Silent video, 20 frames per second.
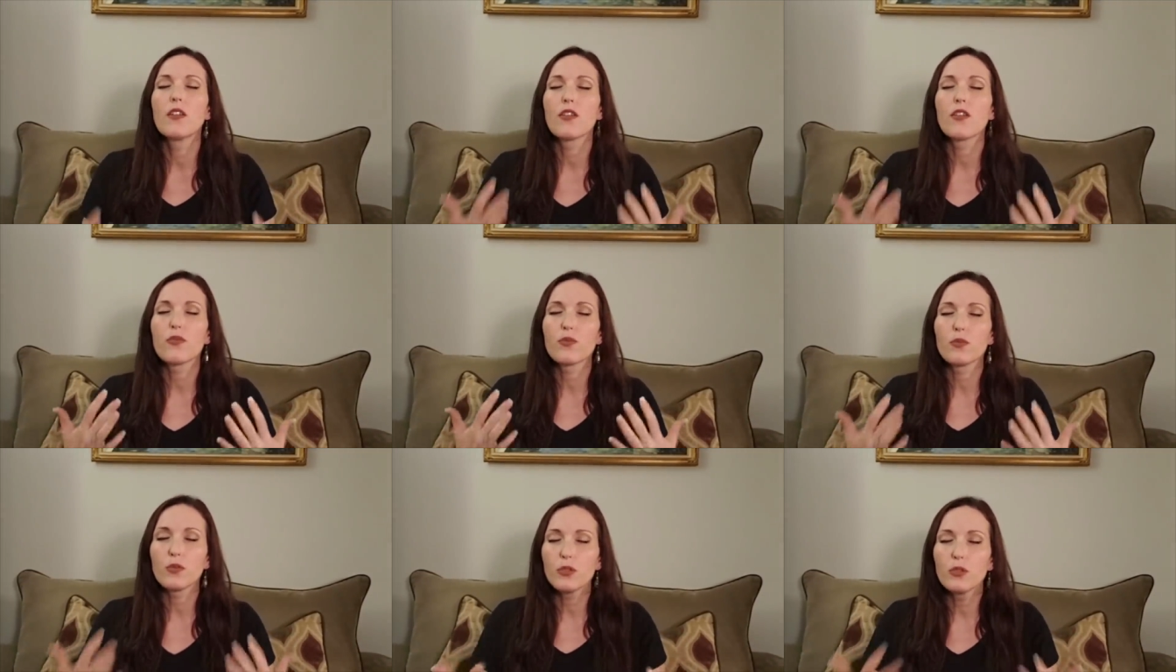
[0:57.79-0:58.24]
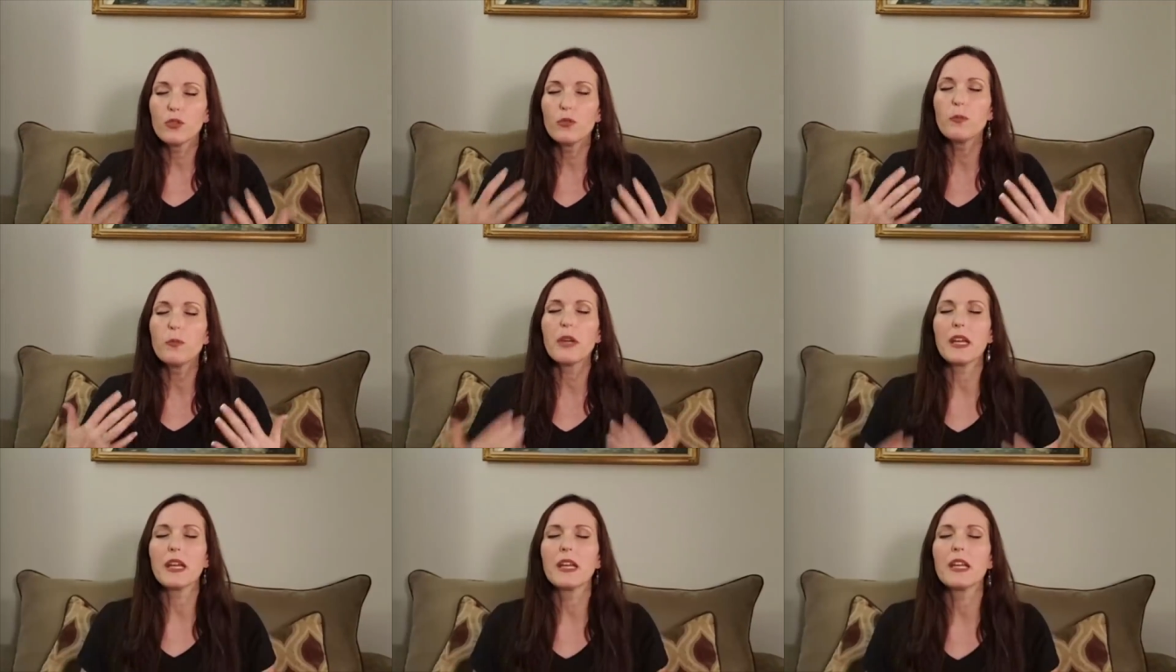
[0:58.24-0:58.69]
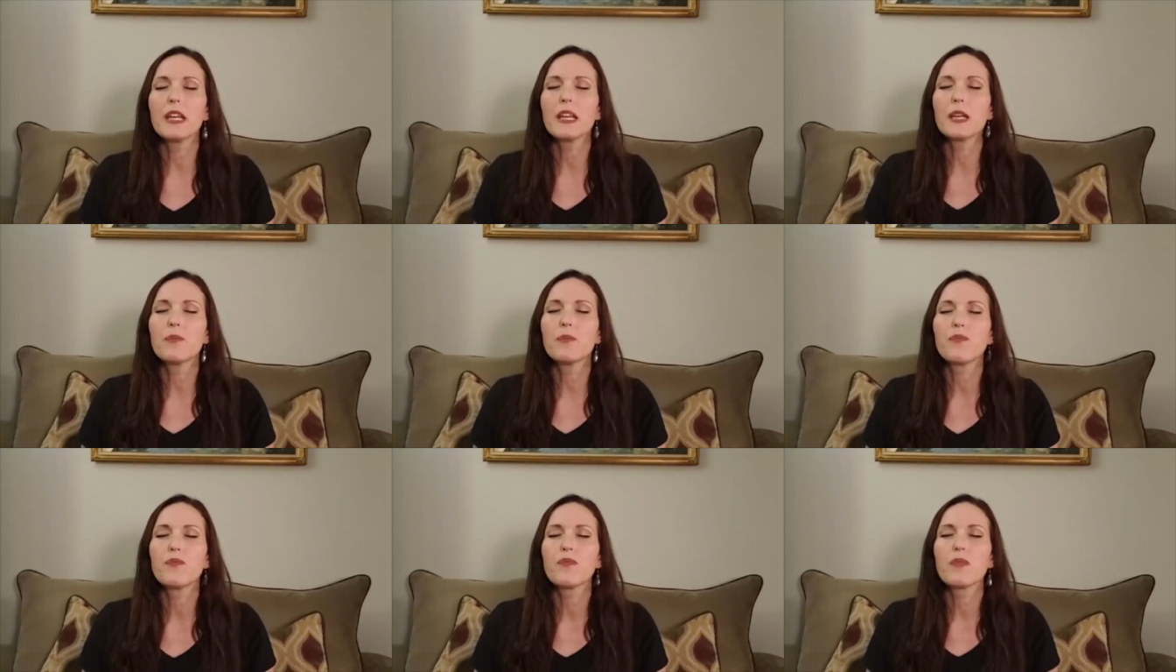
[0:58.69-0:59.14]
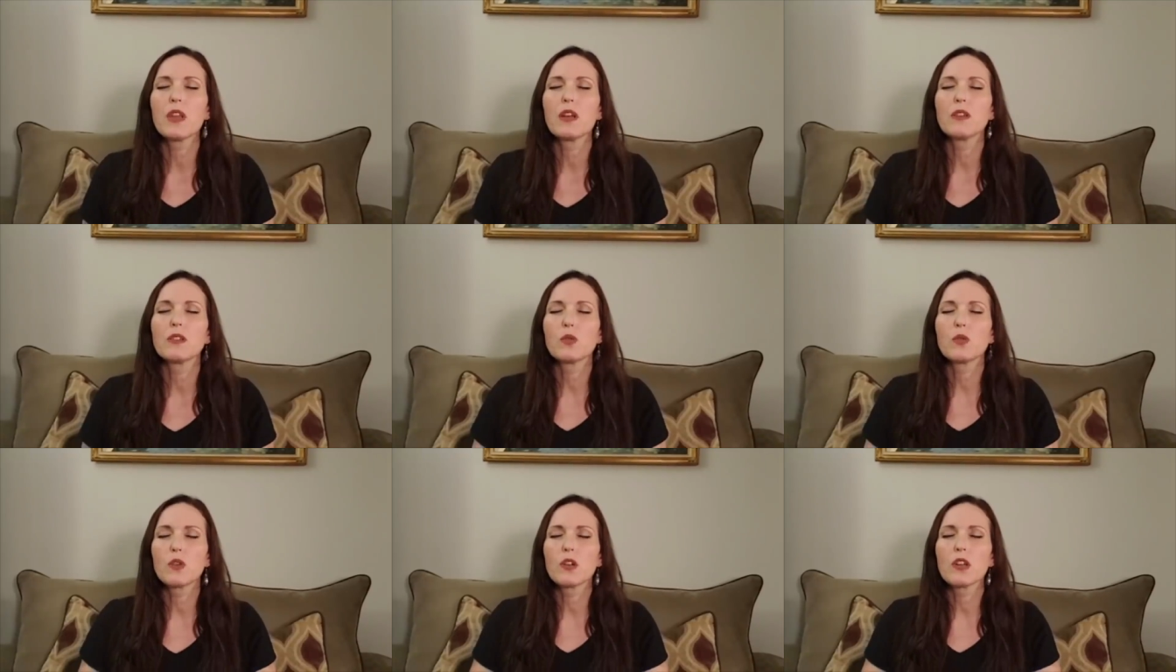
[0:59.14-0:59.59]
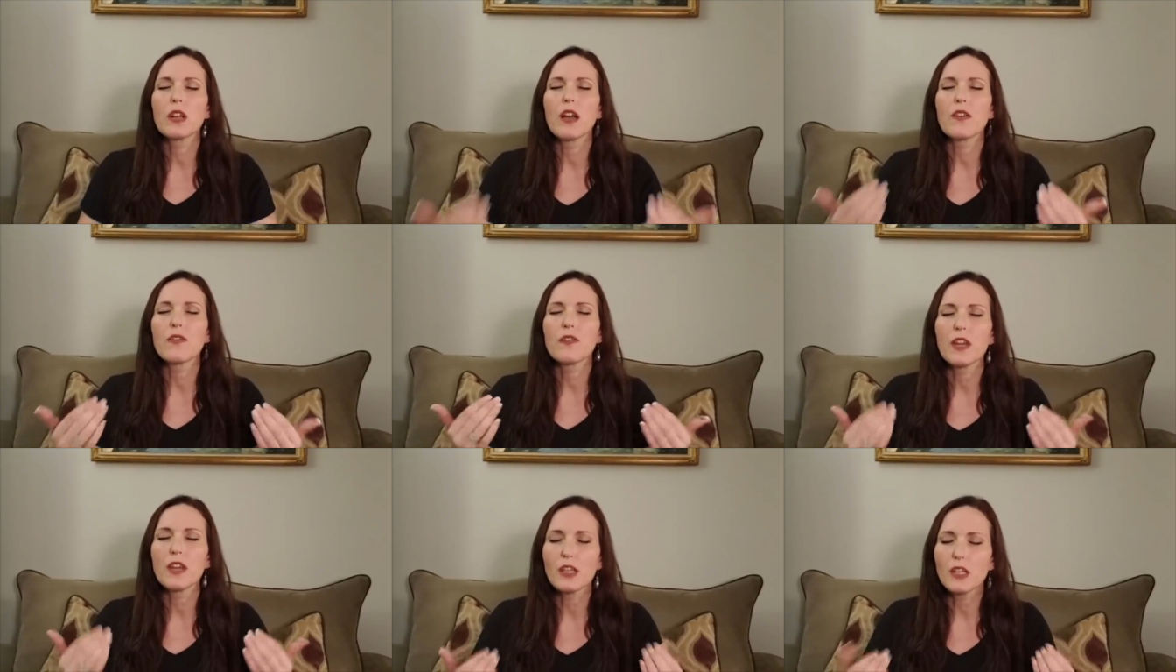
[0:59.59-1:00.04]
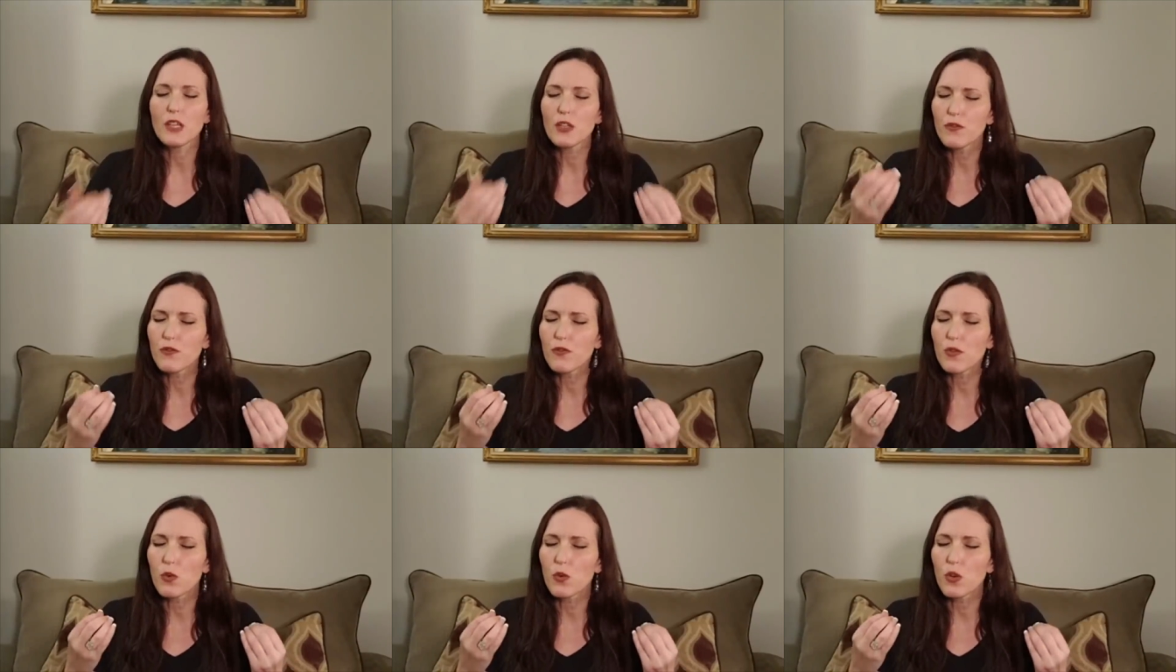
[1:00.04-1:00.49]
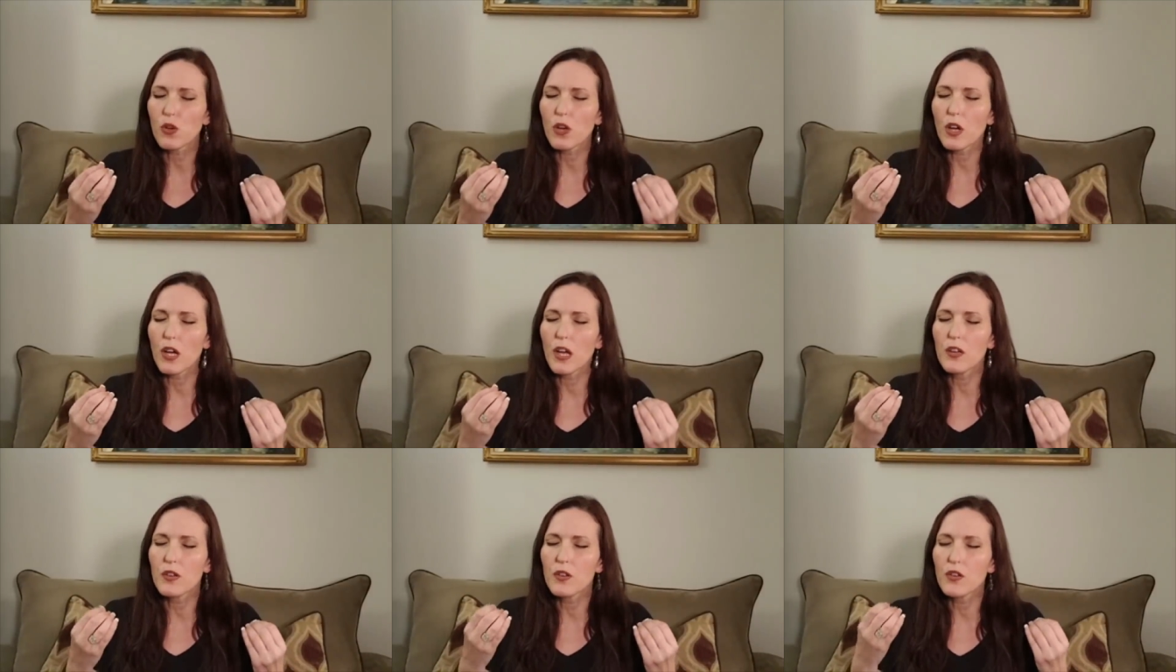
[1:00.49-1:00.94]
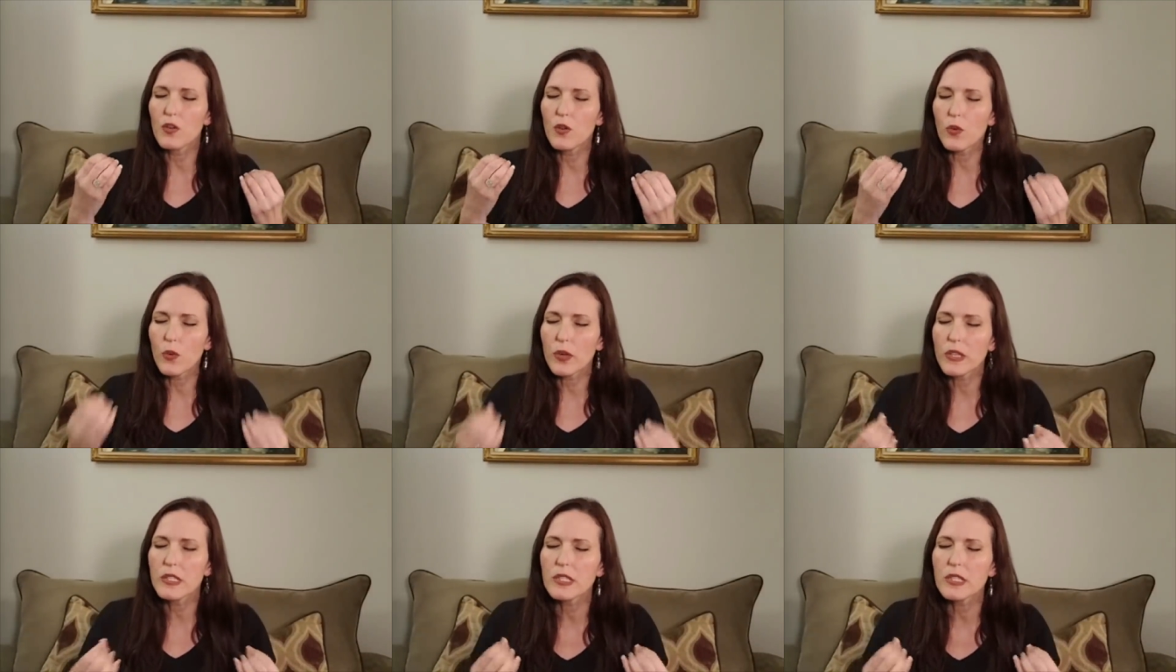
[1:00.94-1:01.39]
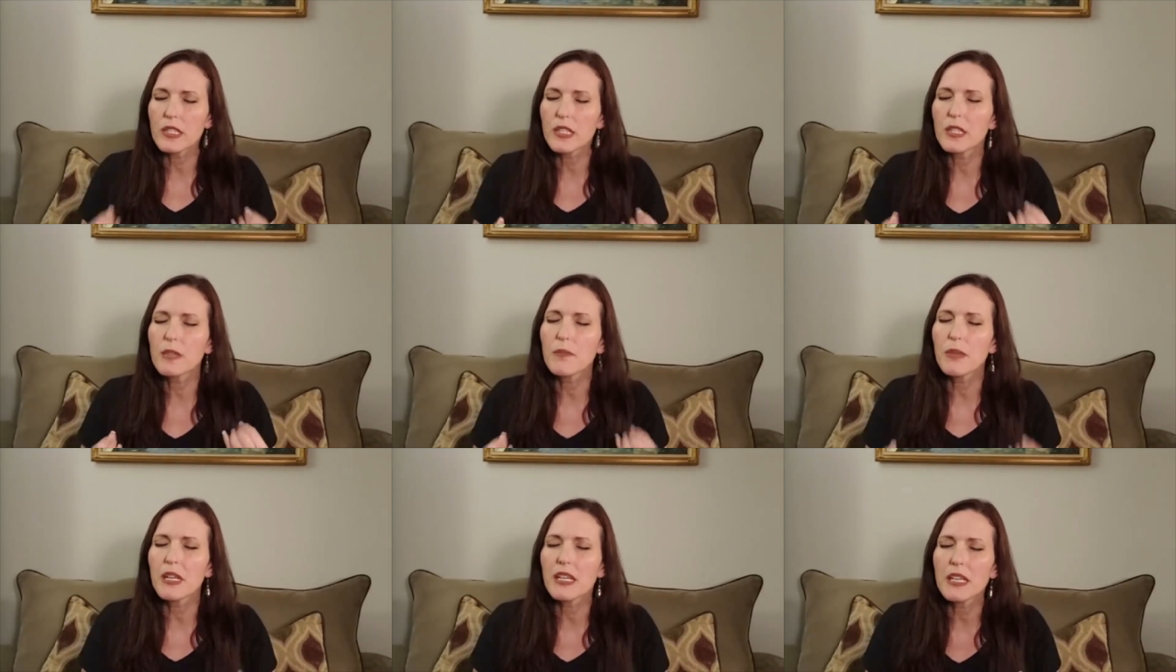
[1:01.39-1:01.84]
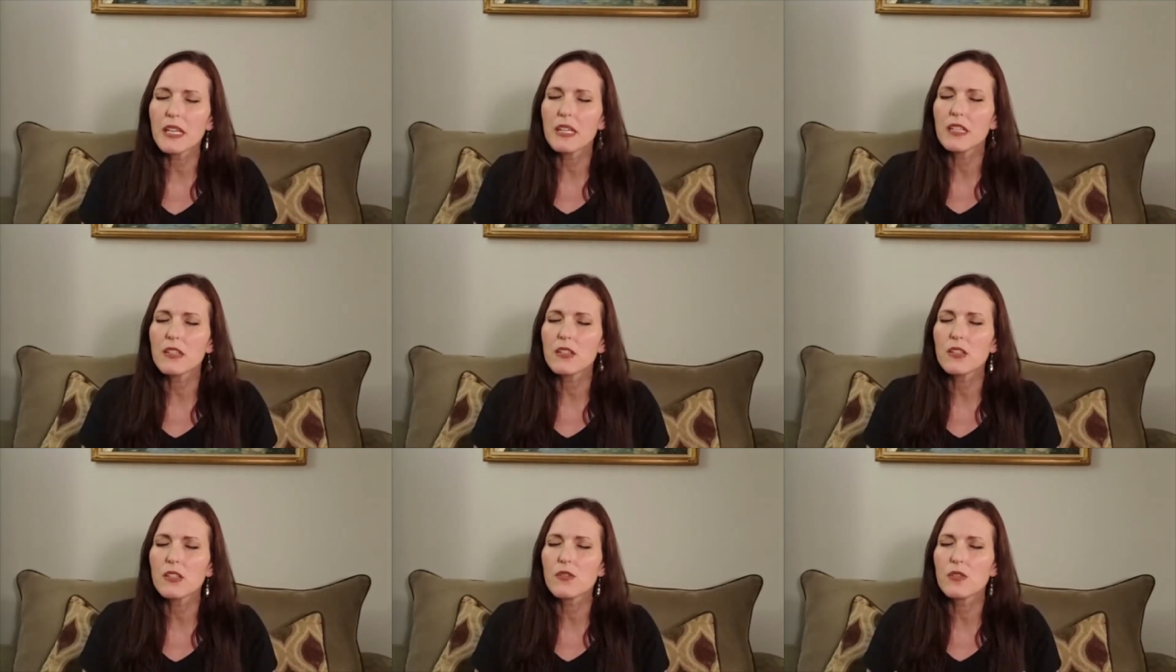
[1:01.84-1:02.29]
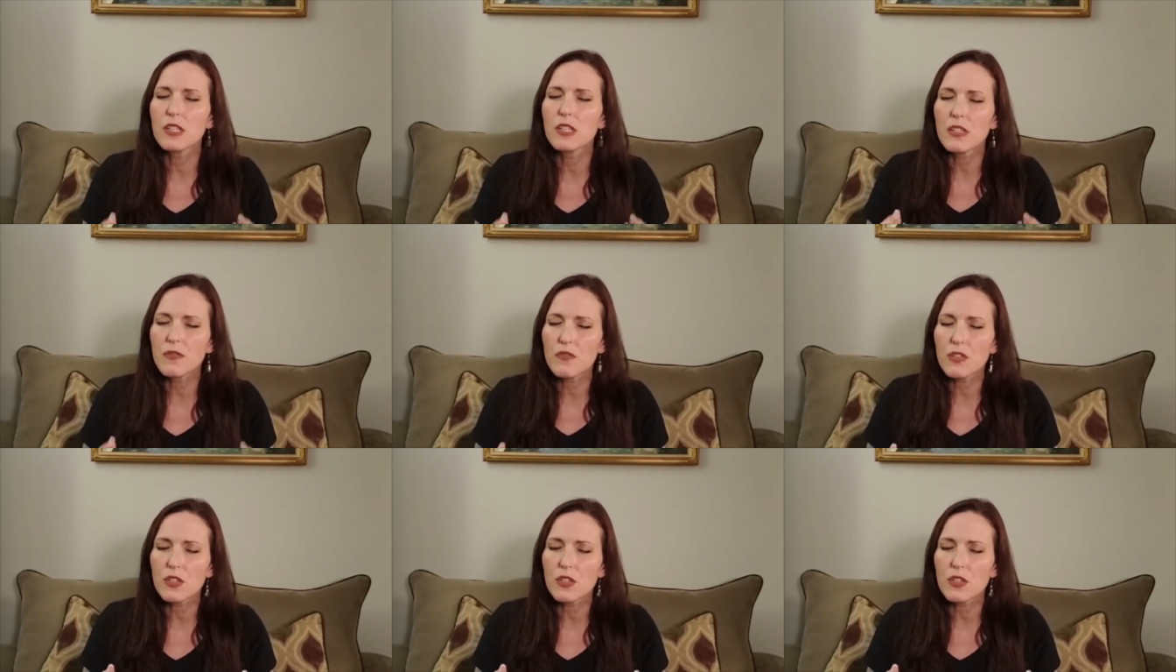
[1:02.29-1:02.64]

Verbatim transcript: through me. Lord, I thank you for anointing me to give